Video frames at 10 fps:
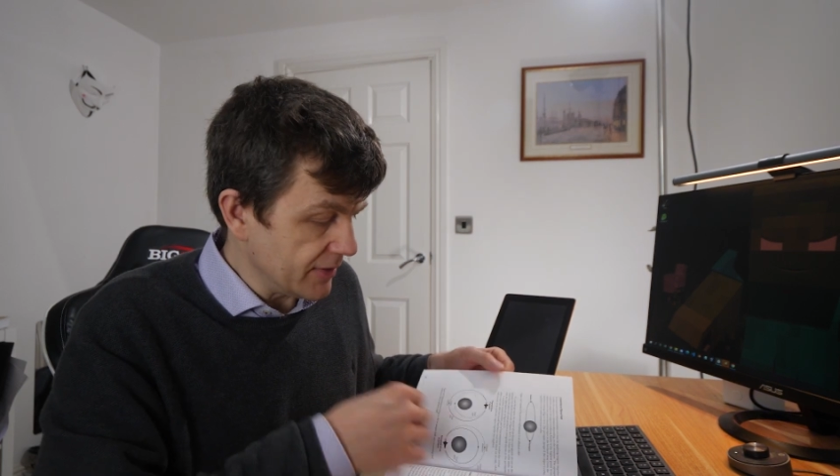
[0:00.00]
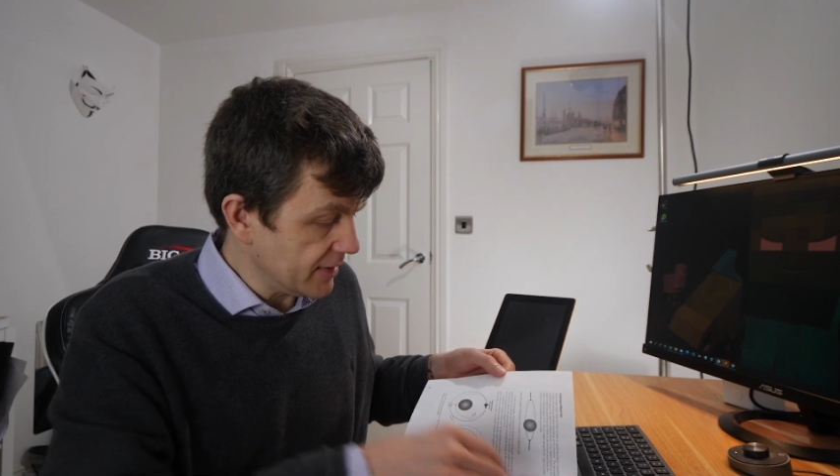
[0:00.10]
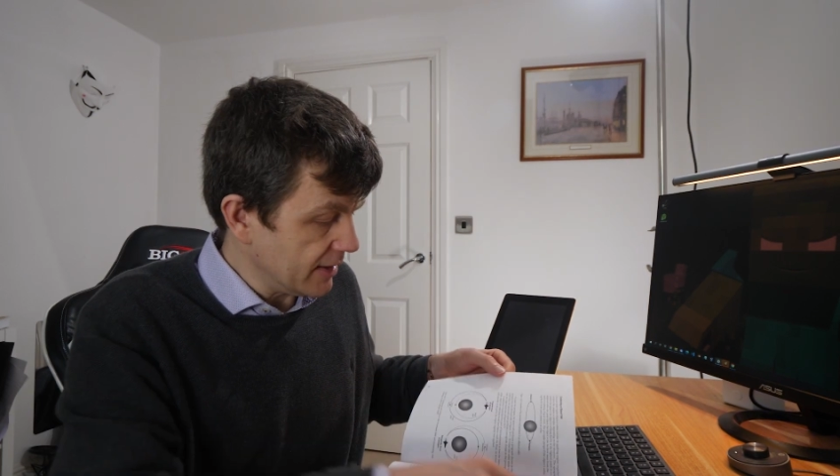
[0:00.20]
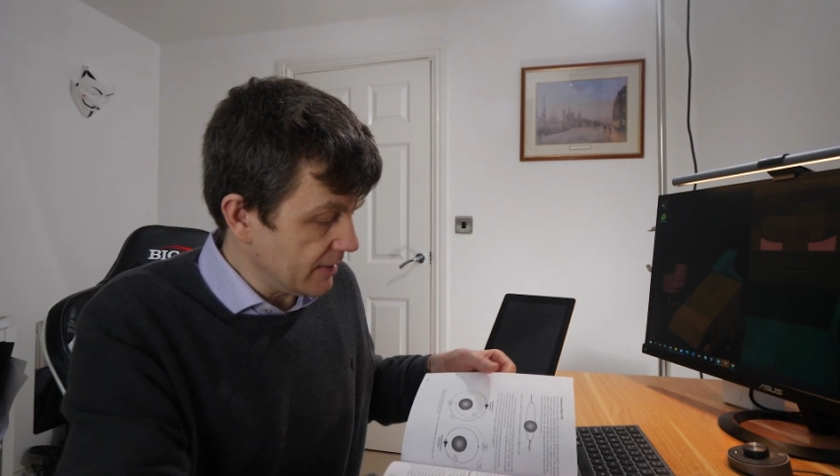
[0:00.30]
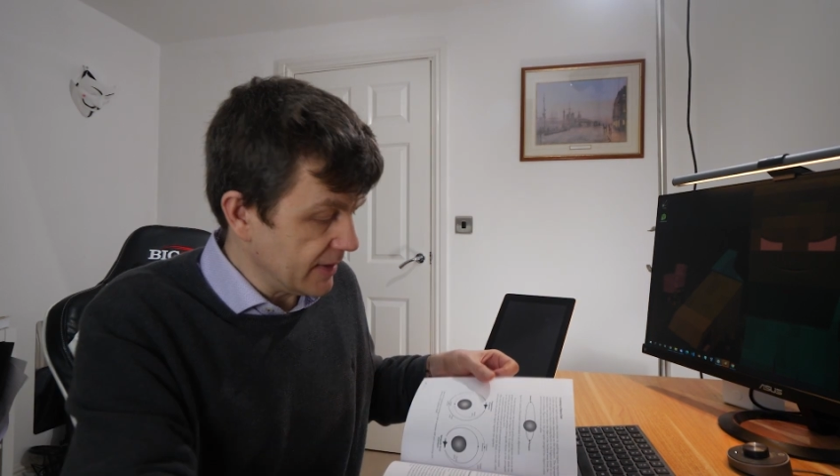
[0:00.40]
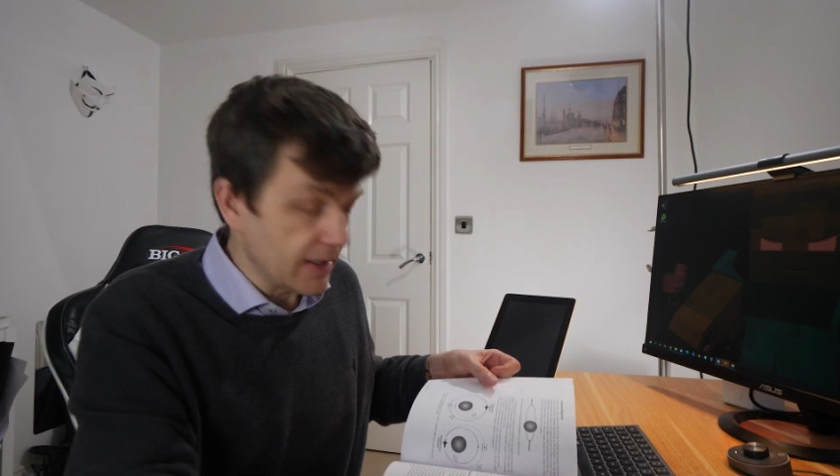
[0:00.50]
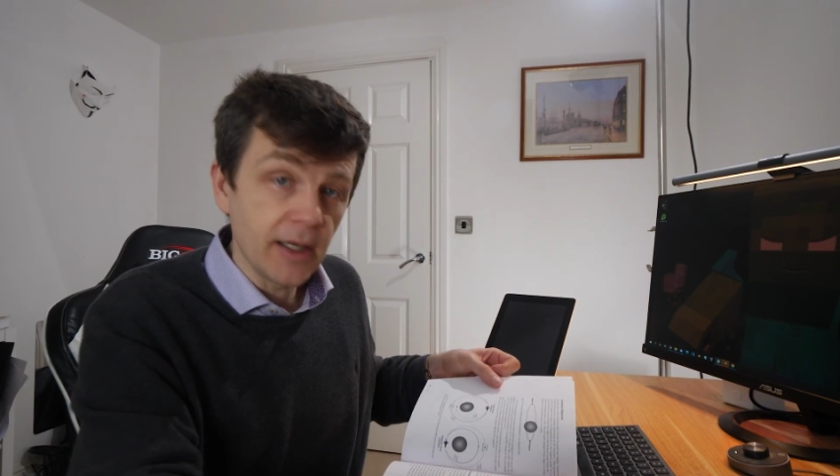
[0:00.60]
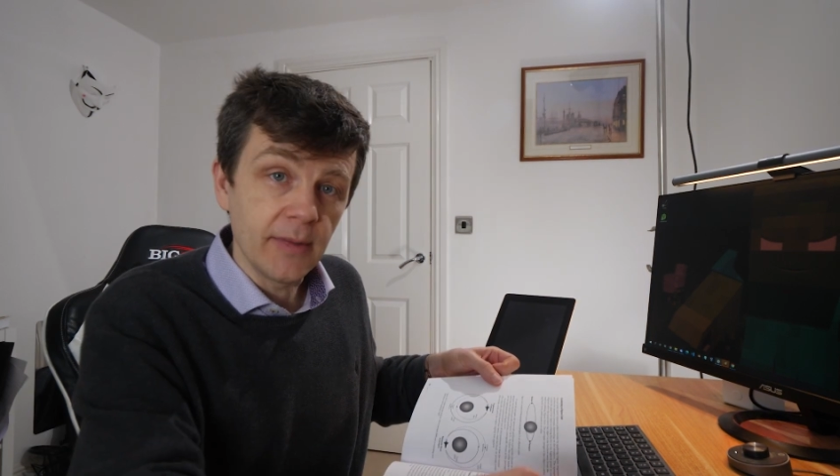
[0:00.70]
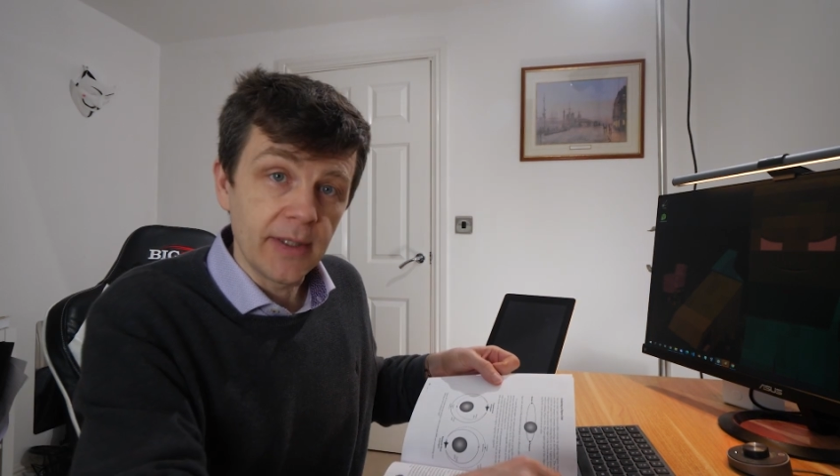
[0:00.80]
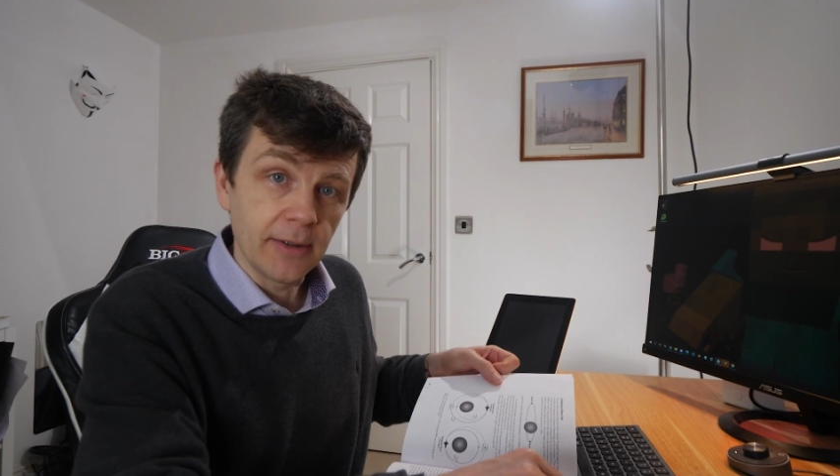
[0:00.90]
that's going to be
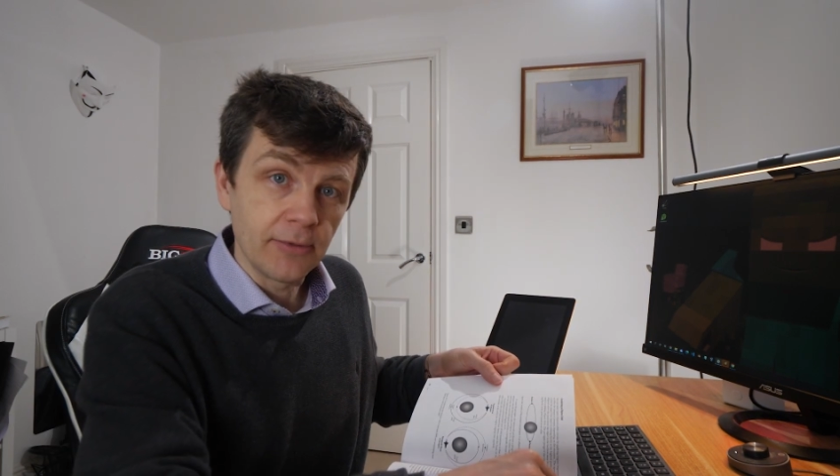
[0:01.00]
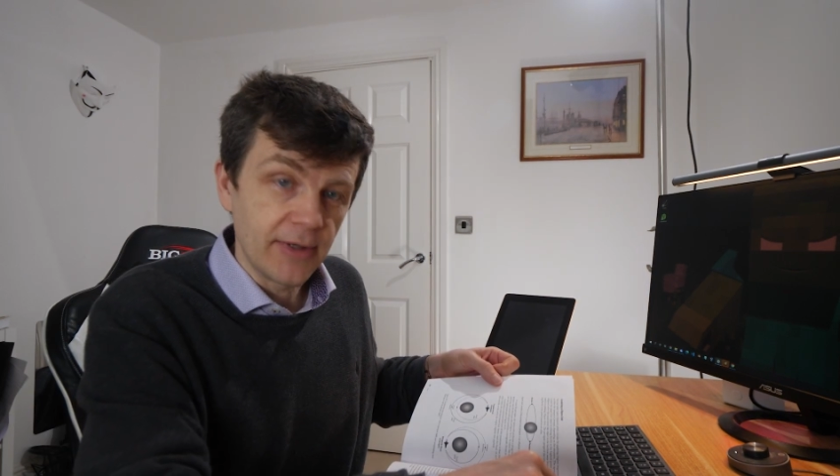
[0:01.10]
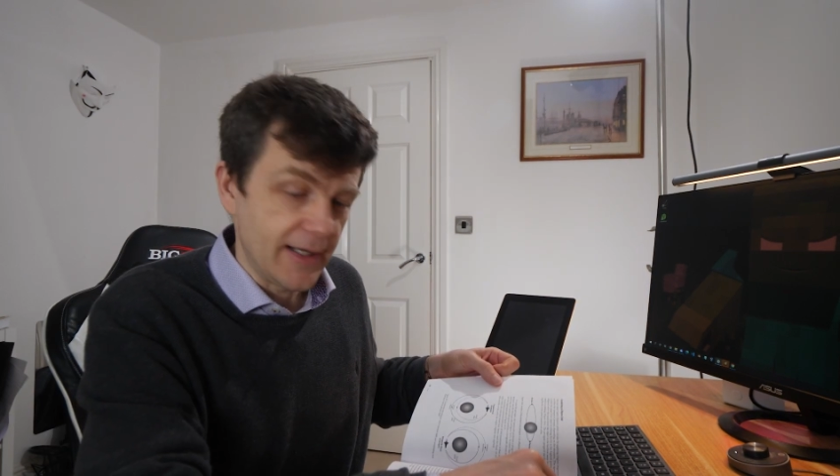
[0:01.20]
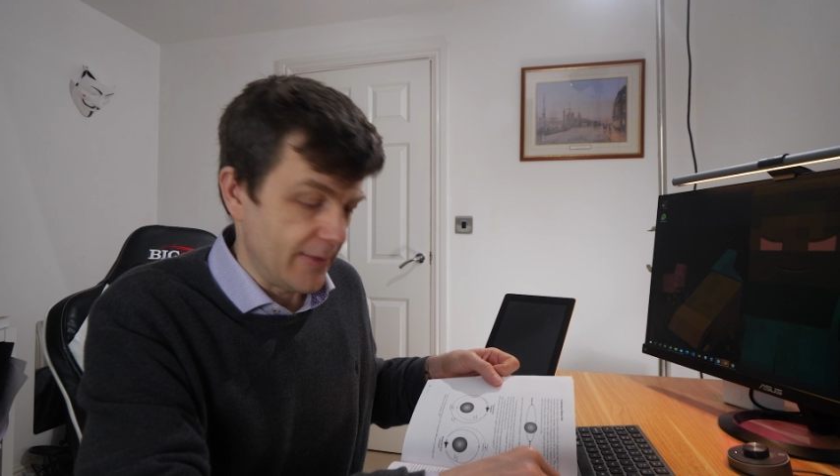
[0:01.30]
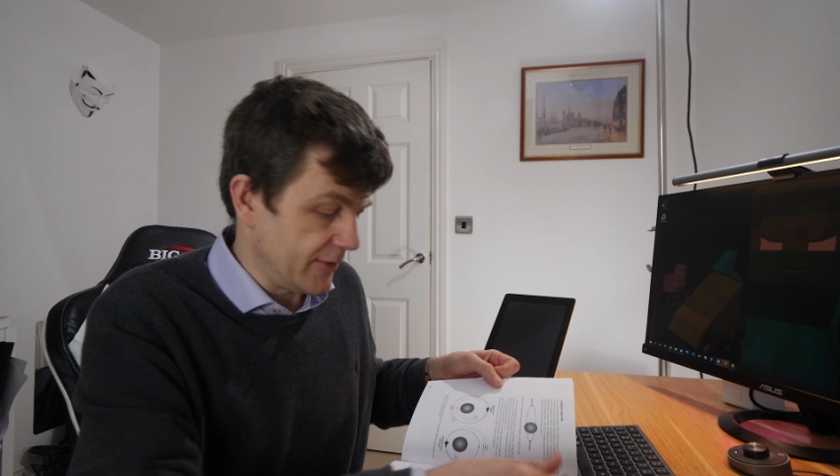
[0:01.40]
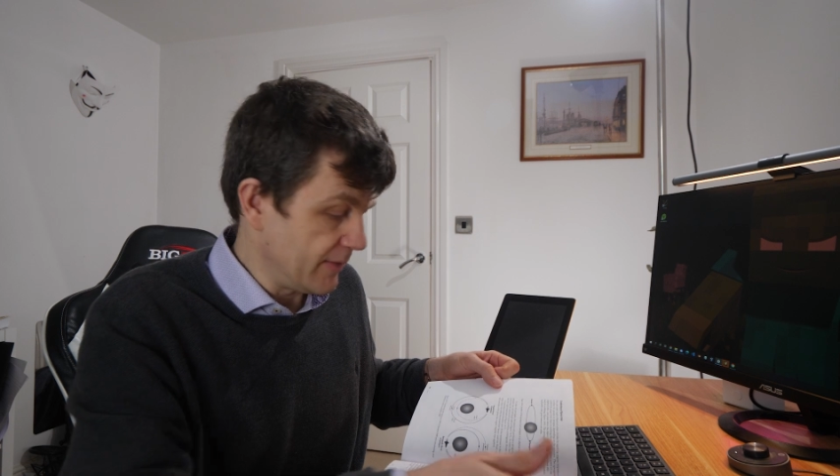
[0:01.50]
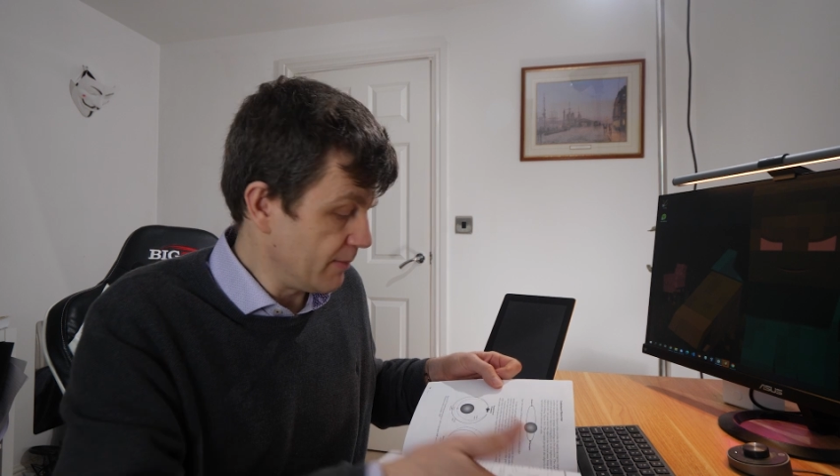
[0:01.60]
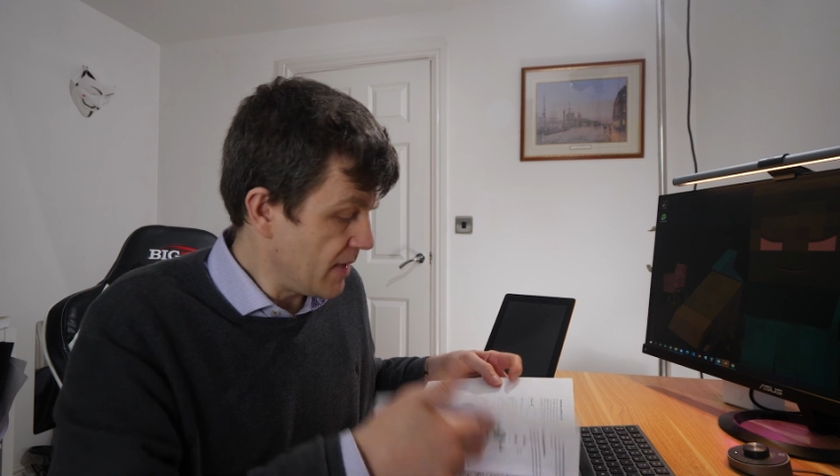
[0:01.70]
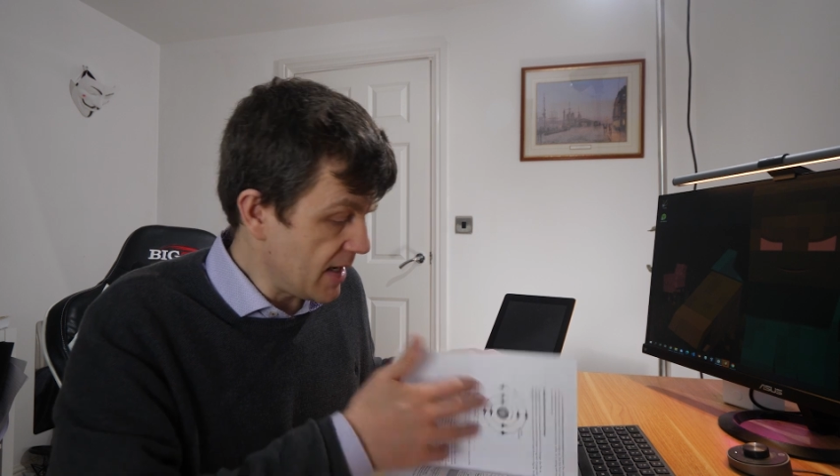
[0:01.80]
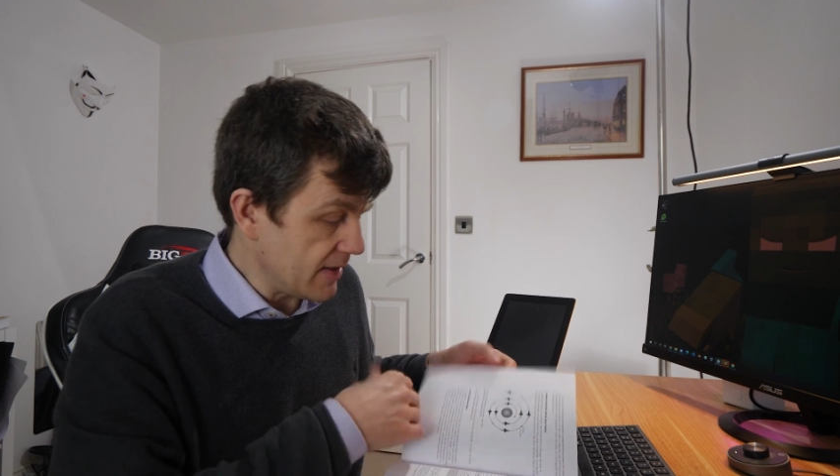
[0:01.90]
going around
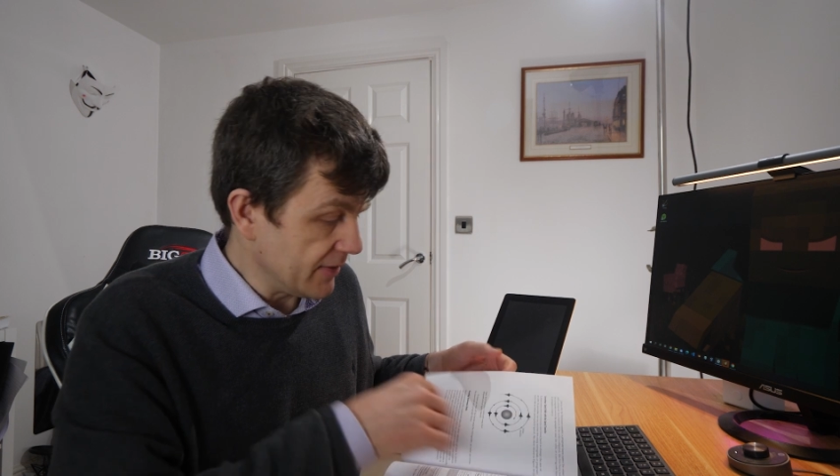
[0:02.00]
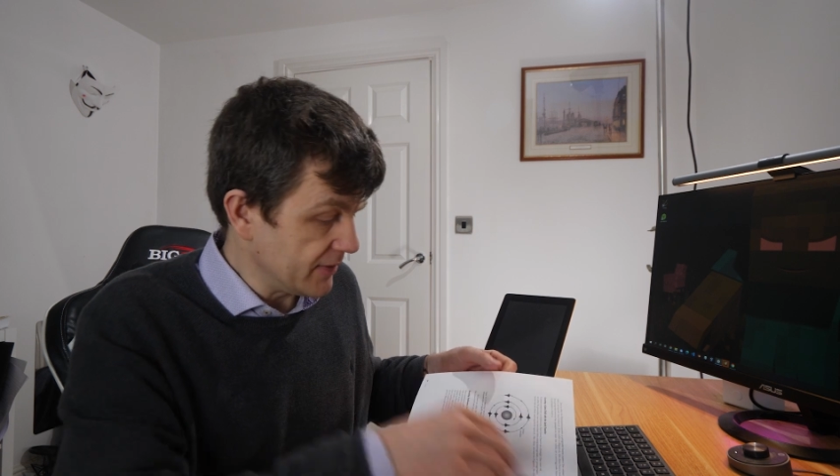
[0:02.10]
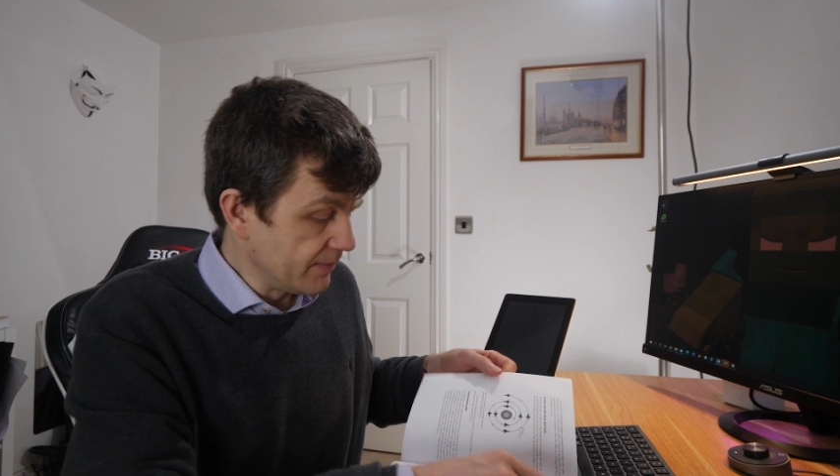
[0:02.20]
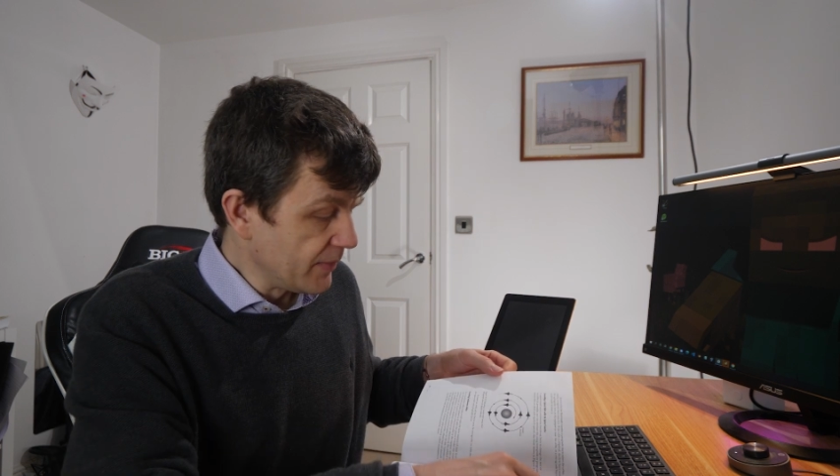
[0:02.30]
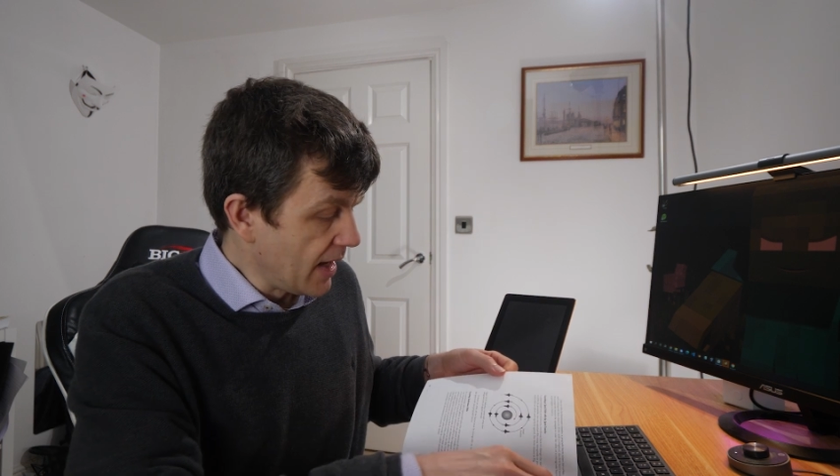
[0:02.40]
Mars.